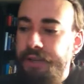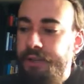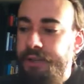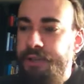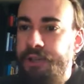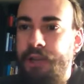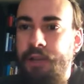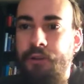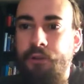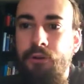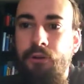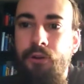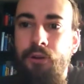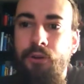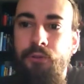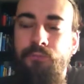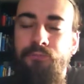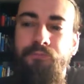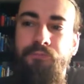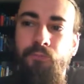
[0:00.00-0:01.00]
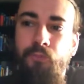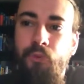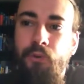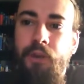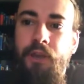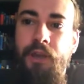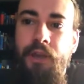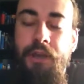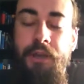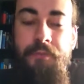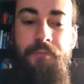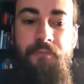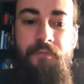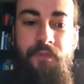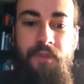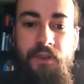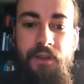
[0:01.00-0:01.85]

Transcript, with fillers: in general, okay?